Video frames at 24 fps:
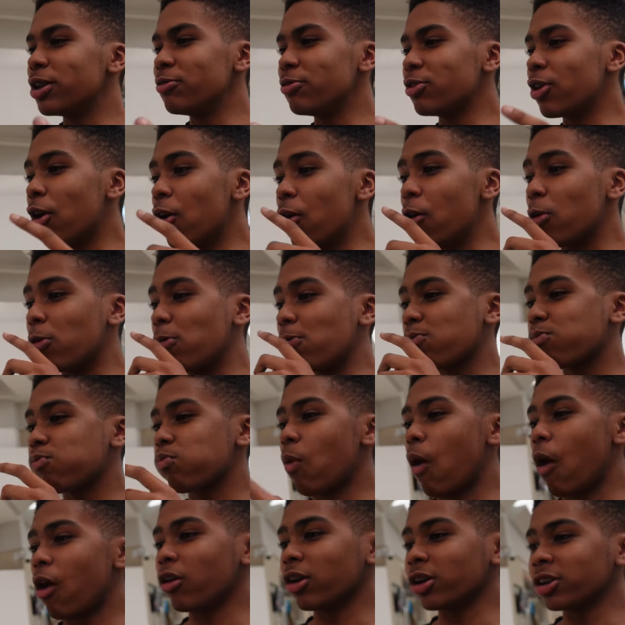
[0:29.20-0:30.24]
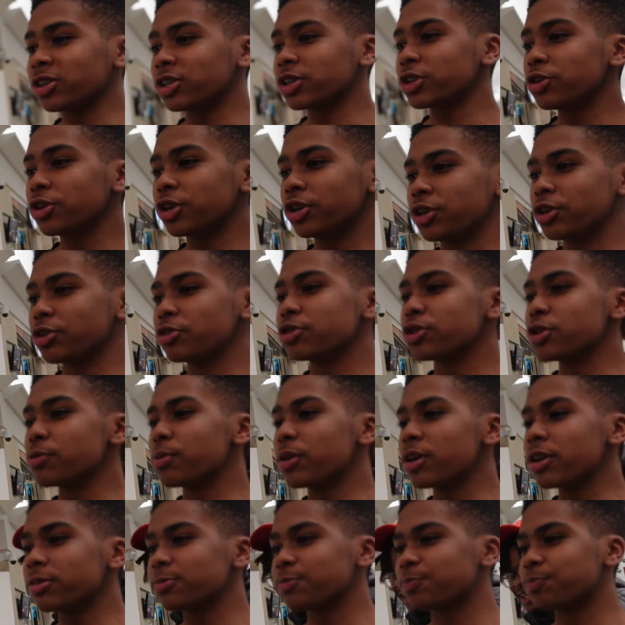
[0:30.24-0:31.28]
No. Let's take disrespect to
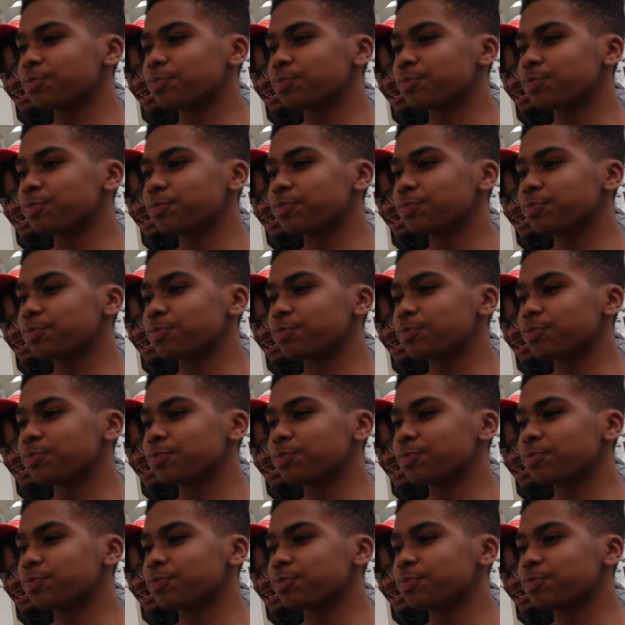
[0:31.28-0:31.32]
her.